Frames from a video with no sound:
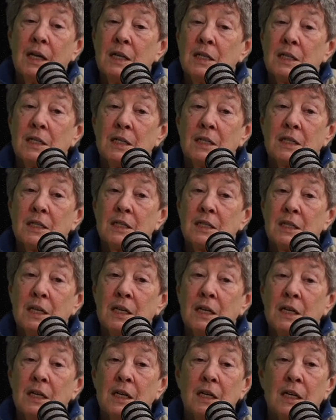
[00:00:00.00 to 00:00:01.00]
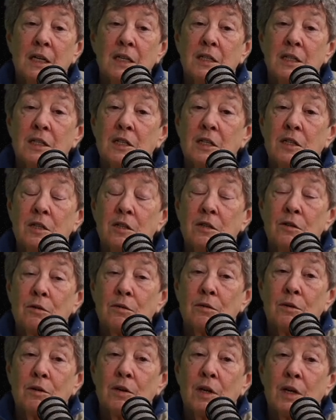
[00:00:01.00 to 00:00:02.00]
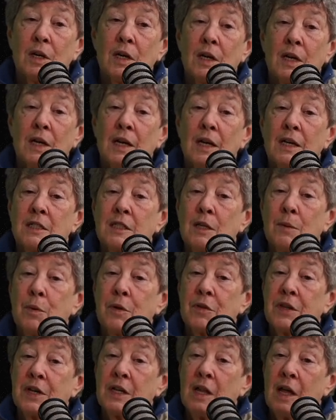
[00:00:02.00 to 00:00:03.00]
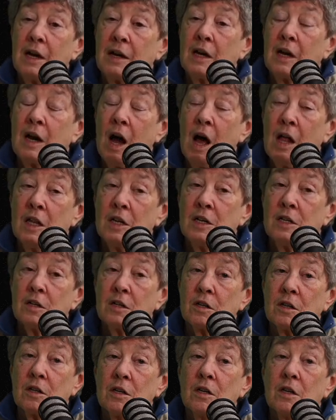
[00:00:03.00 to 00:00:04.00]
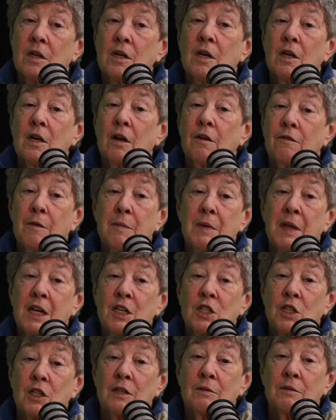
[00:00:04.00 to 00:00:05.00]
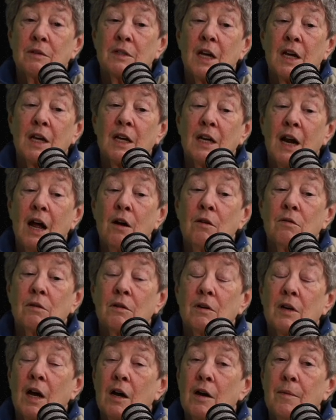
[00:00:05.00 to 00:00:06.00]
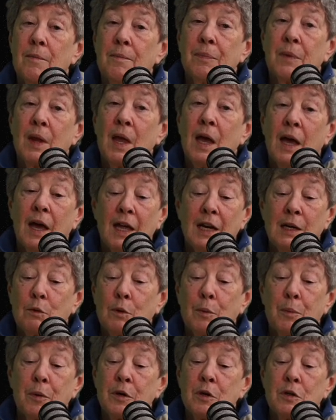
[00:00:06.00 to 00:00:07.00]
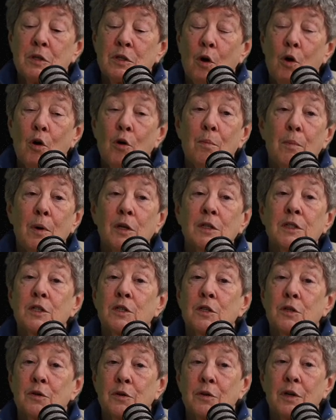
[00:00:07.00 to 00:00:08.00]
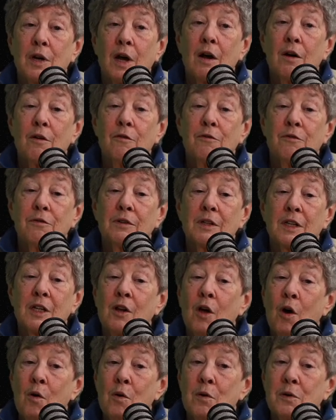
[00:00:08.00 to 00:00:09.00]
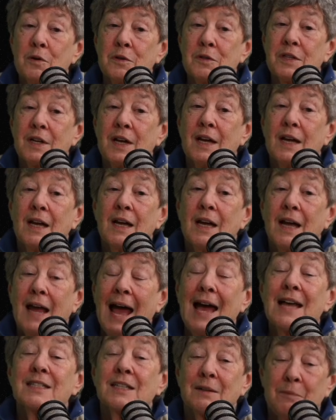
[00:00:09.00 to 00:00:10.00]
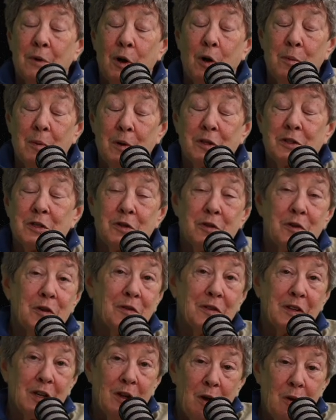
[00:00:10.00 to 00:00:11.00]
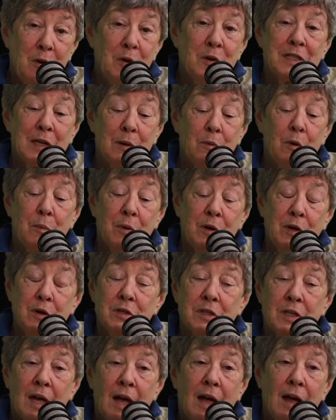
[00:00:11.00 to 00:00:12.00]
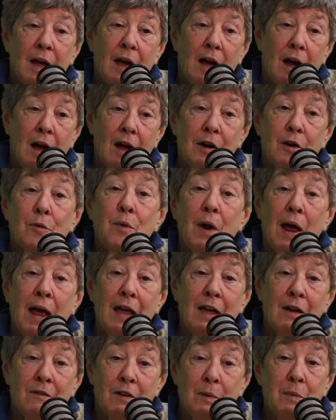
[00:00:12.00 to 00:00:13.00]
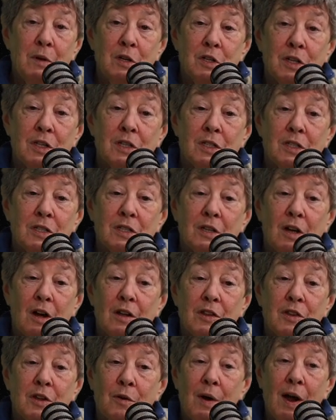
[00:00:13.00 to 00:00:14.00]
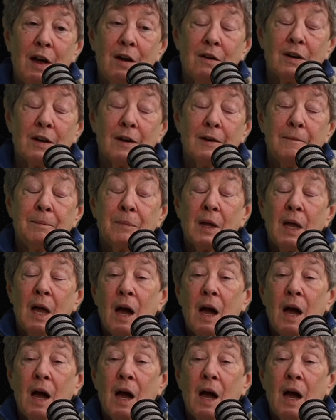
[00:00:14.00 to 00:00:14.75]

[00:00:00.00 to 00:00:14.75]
Easy to see, easy to do. A simple thing like a colander from the kitchen, take it out, and it will produce a whole multitude of little holes, has a whole multitude of little holes, and will produce an array of images on the ground.